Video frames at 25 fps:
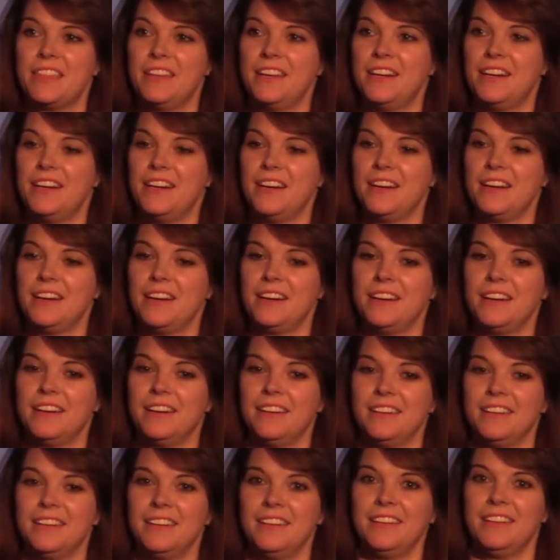they're,
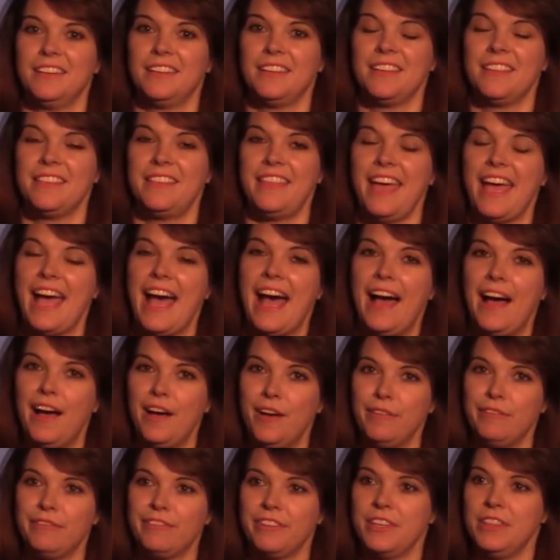they
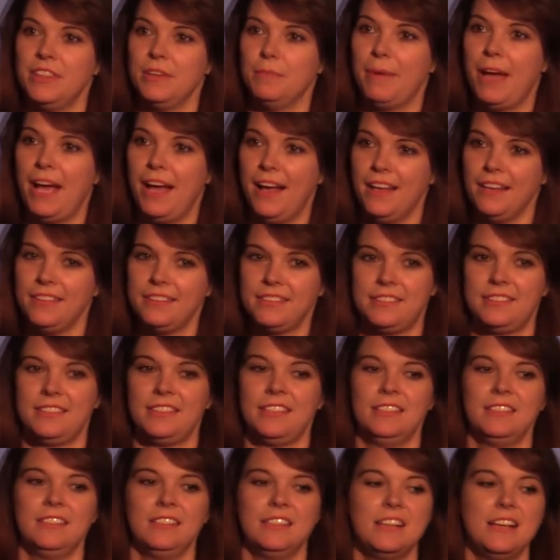have in the past.